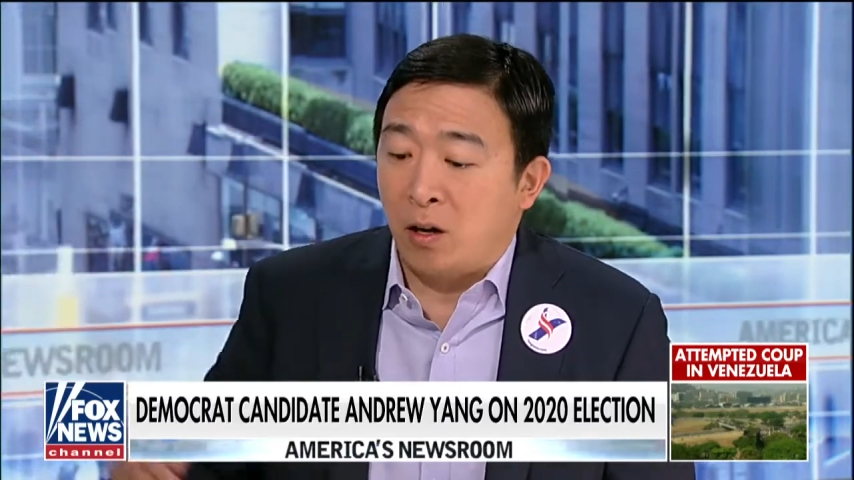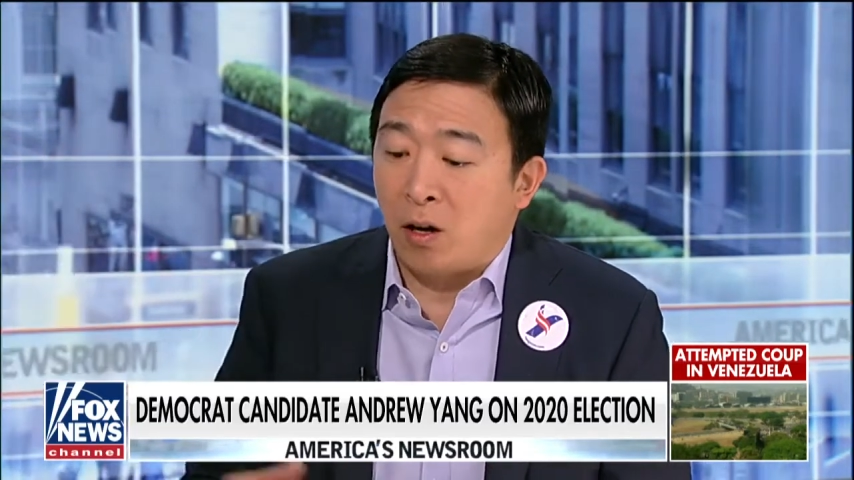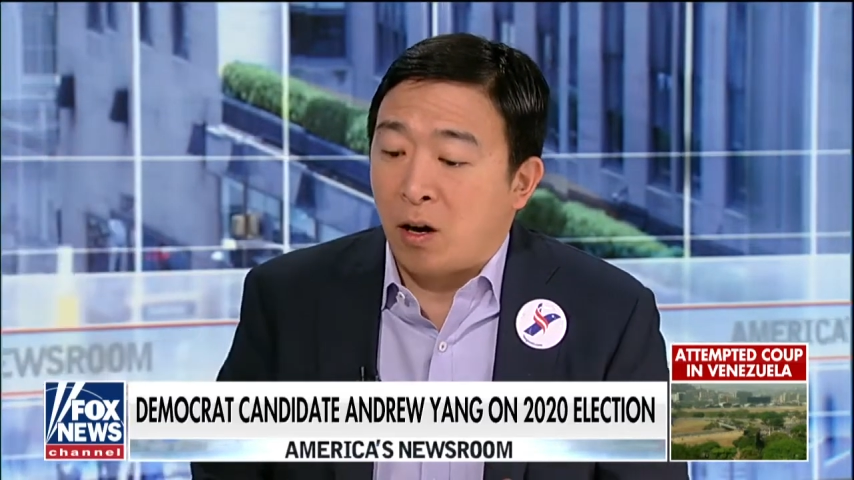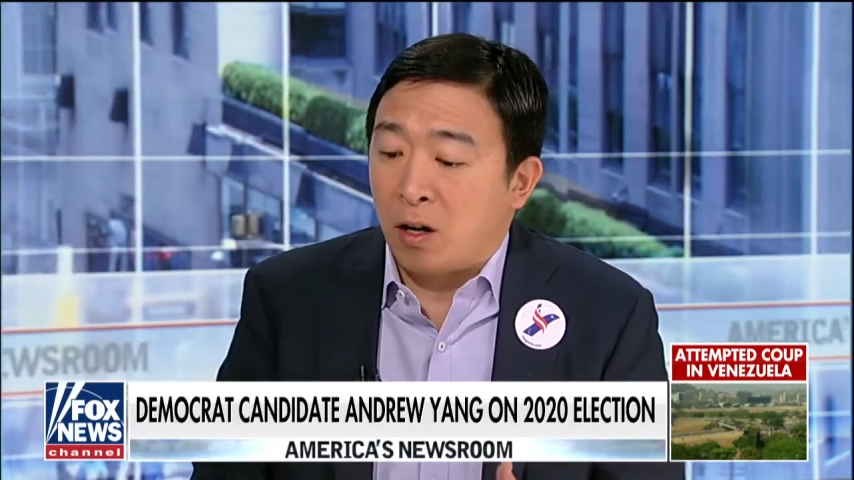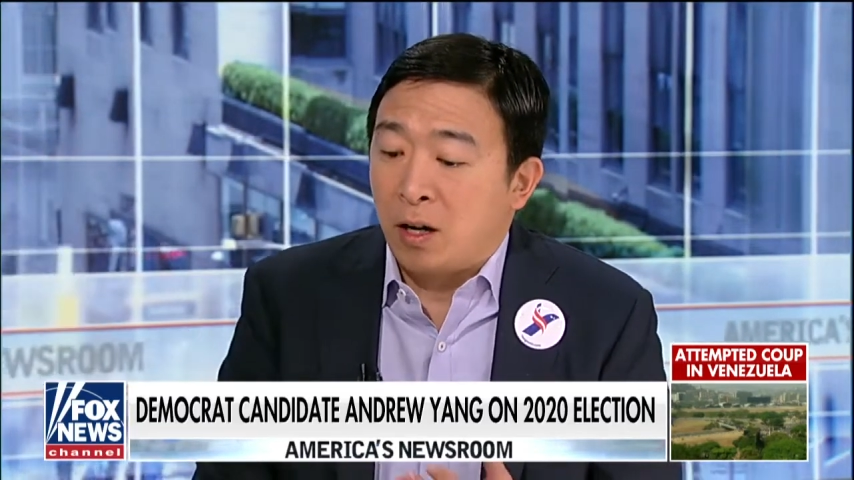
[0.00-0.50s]
are
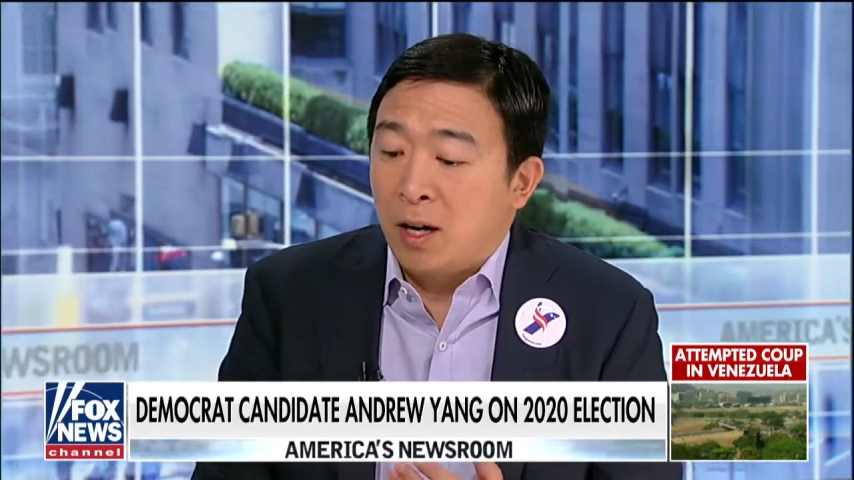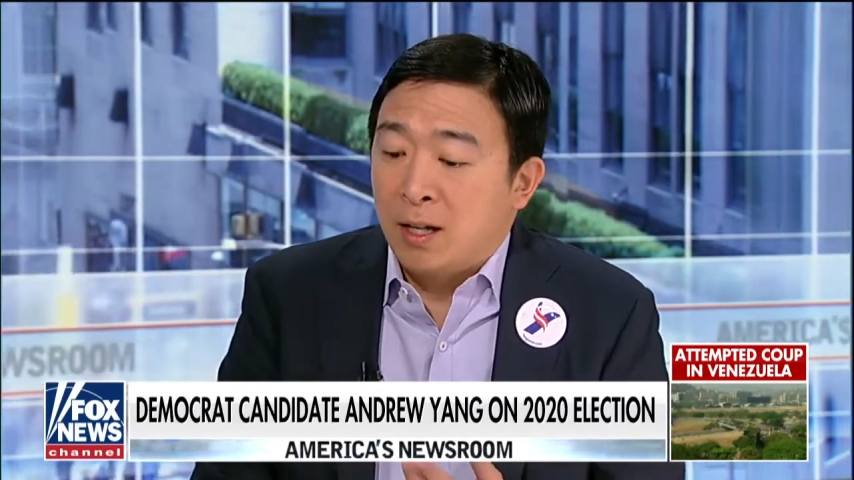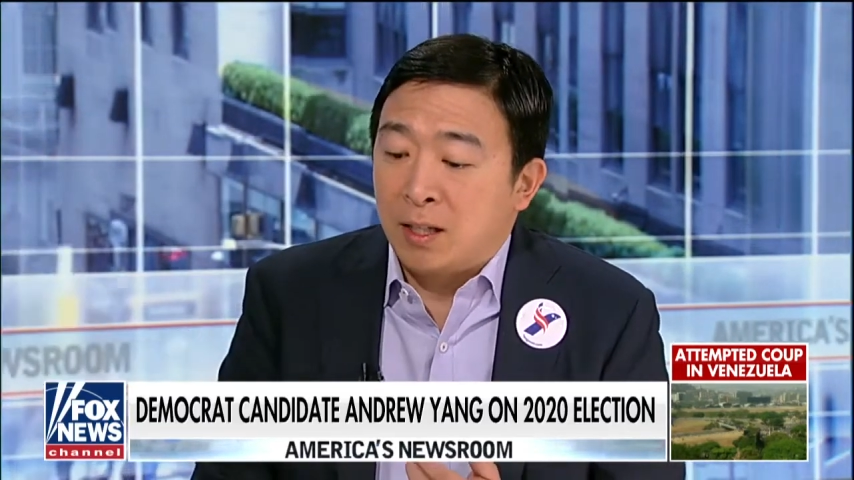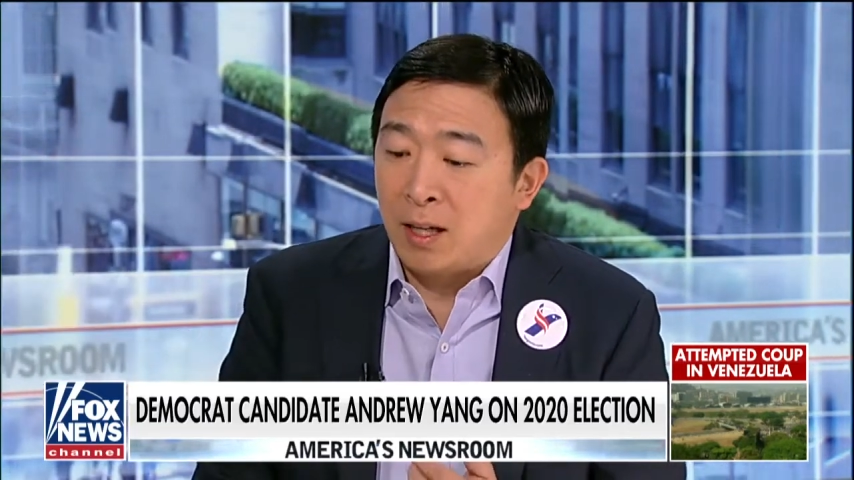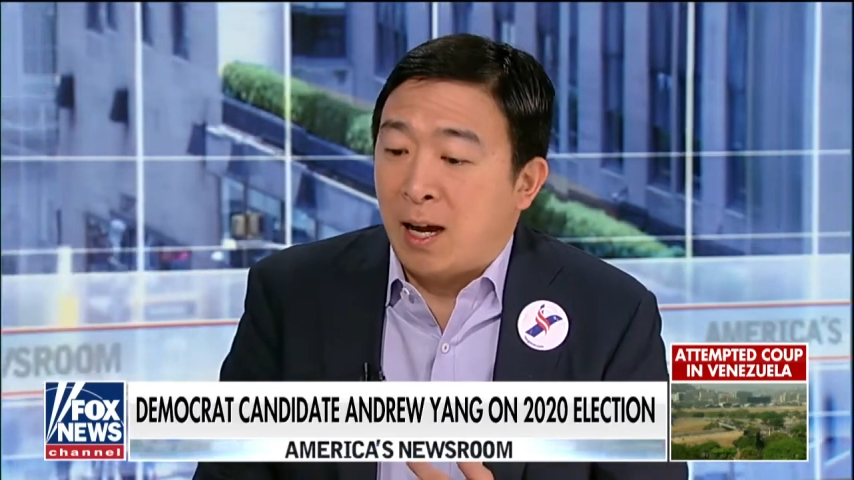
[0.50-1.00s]
our
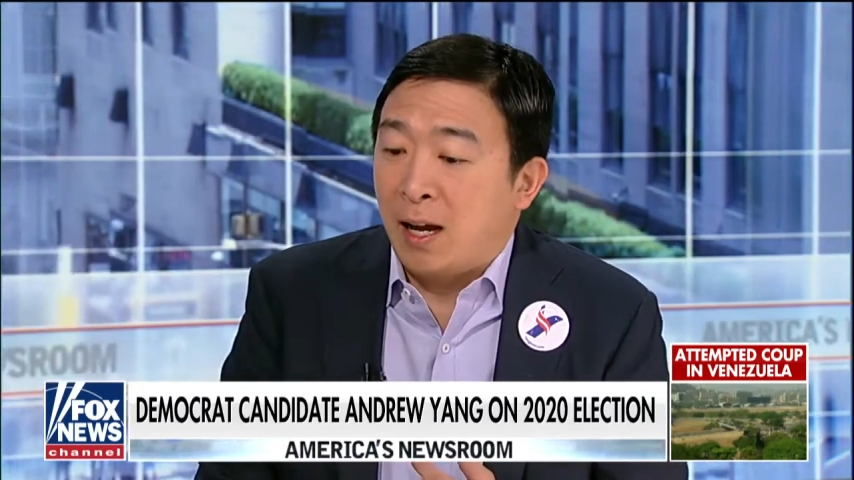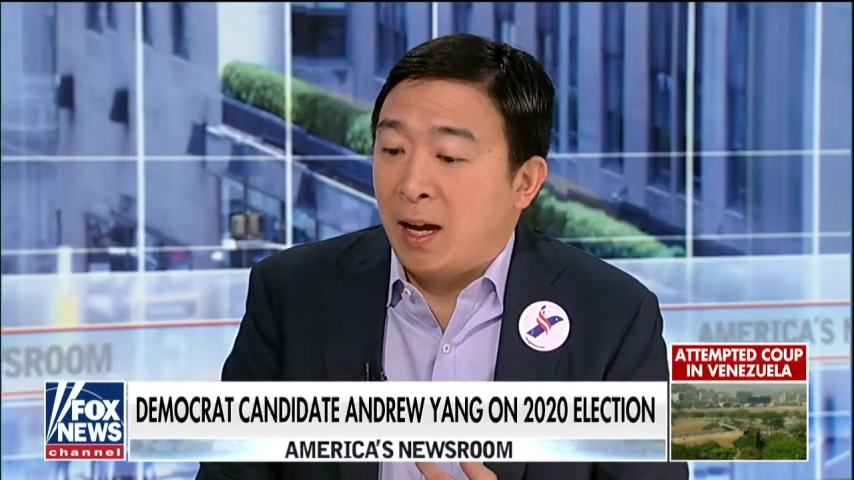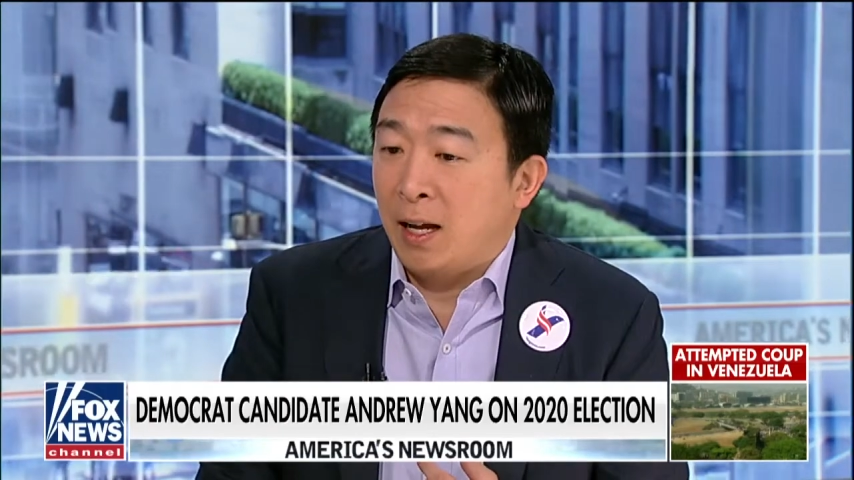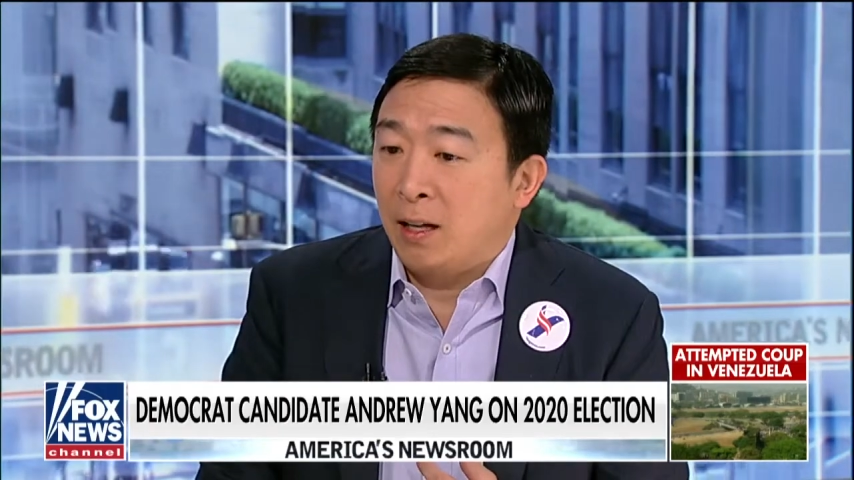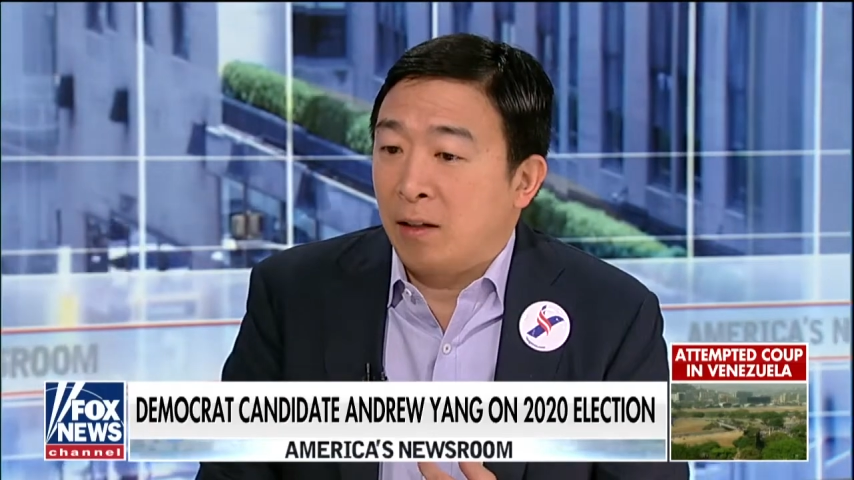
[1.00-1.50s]

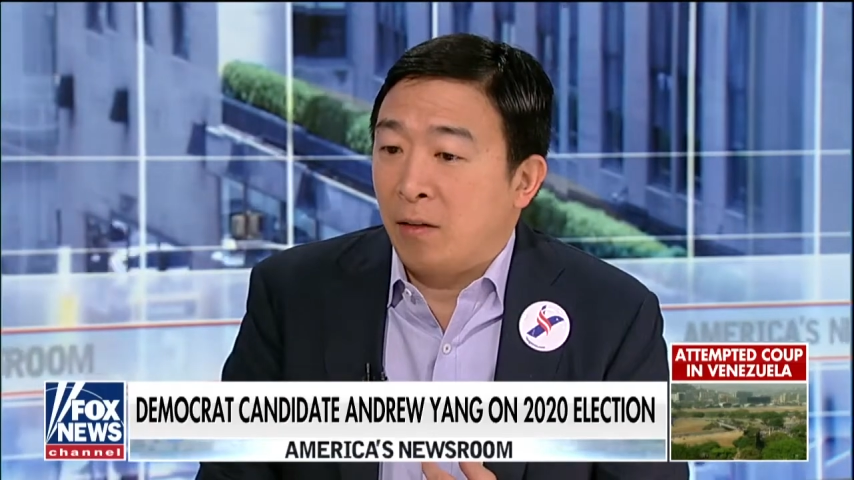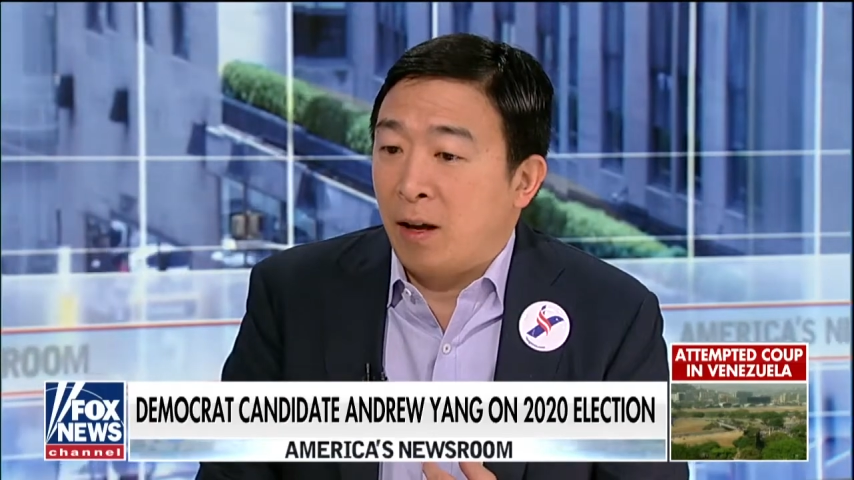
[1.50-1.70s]
sky-high